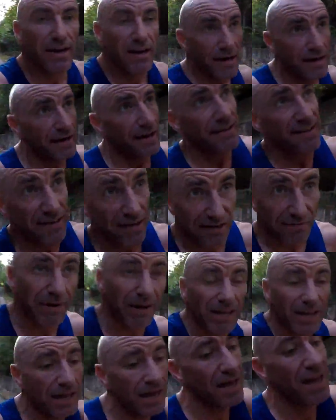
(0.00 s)
Excuse me
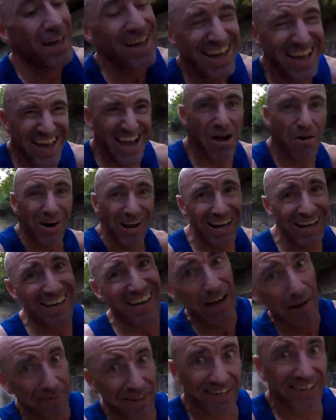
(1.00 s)
while I get
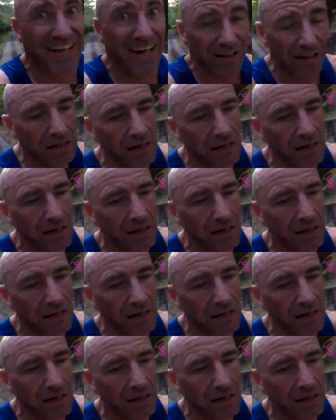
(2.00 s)
up this hill.